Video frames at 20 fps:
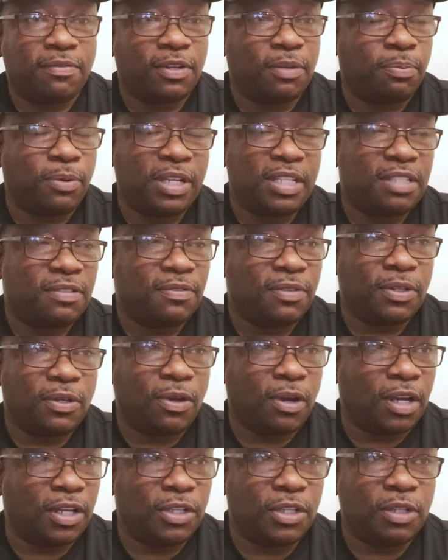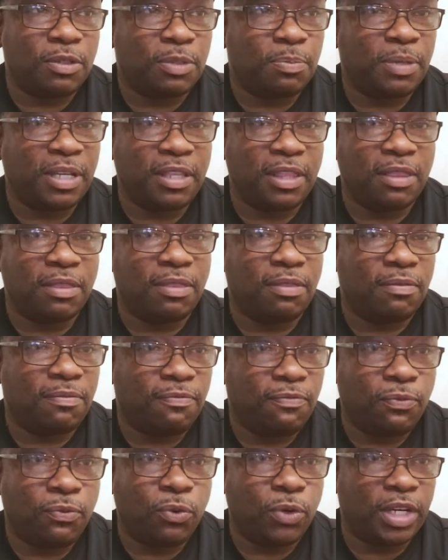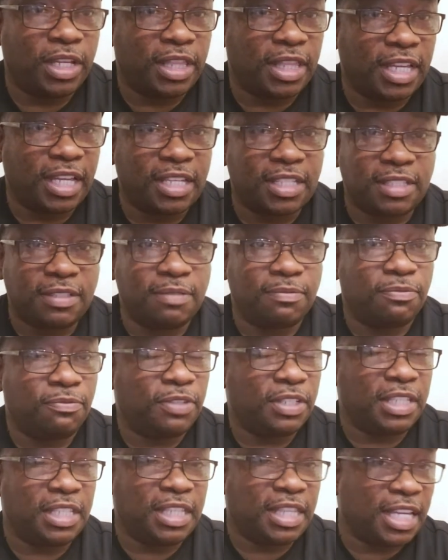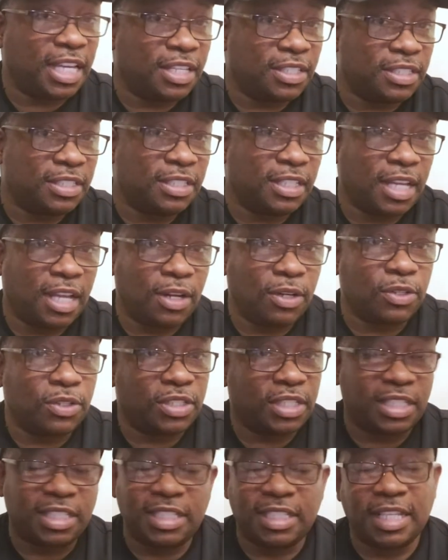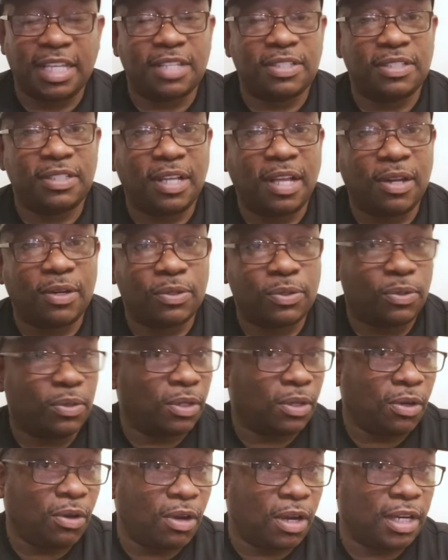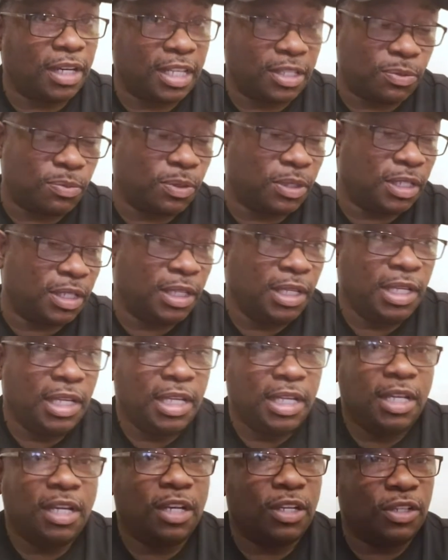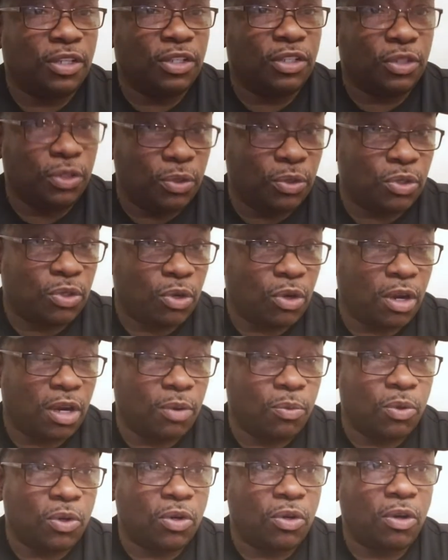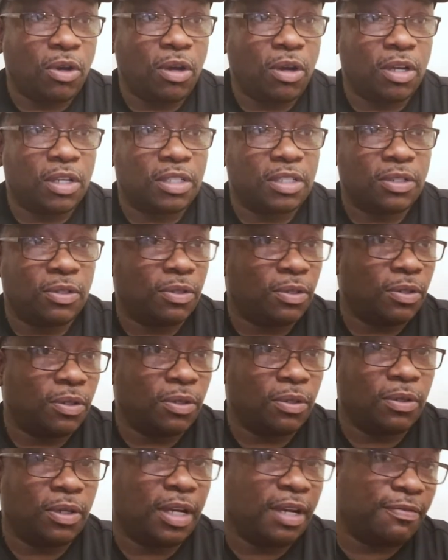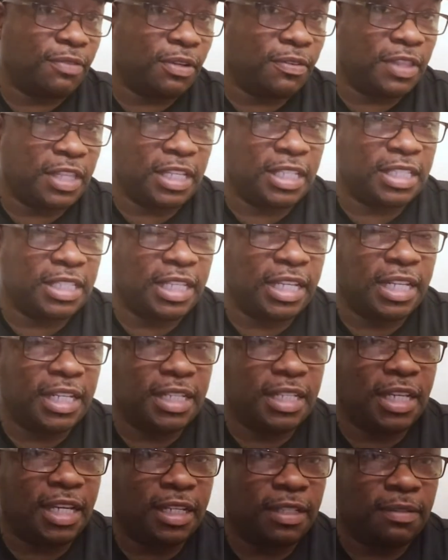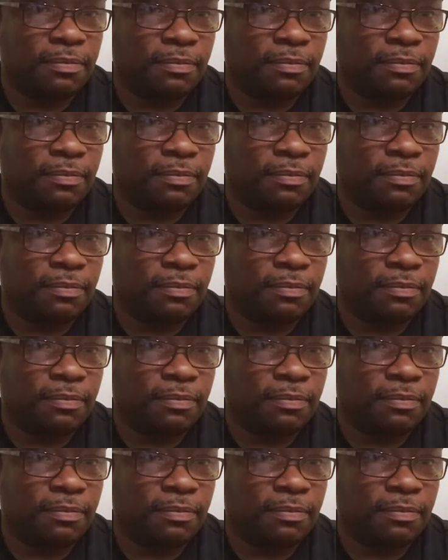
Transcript: For the price of a car, you could spend $40,000, $50,000, $60,000 on a car. That's what a good used car will cost, or after everything's said and done.